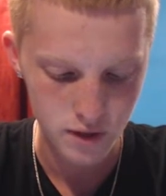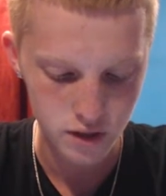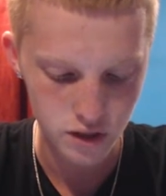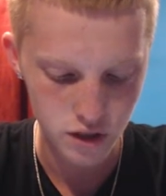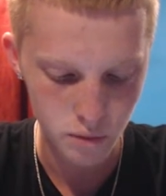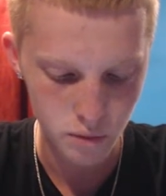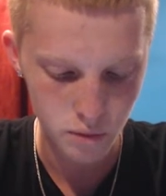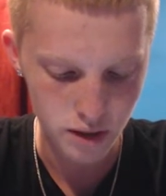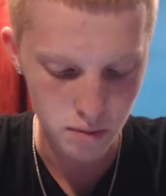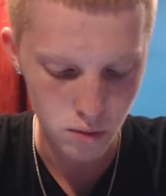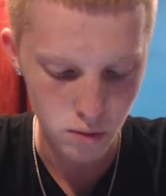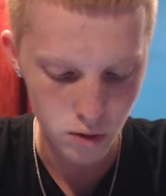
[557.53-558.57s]
Just so we hit
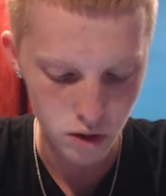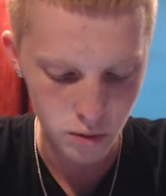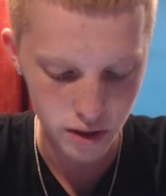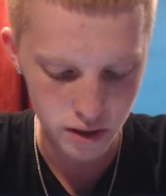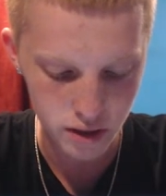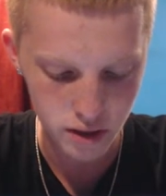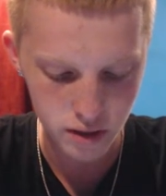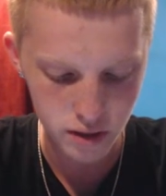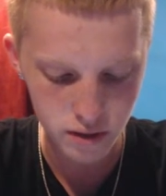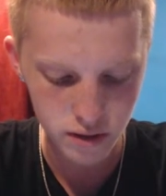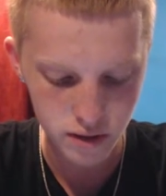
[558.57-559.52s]
the mortar with it too.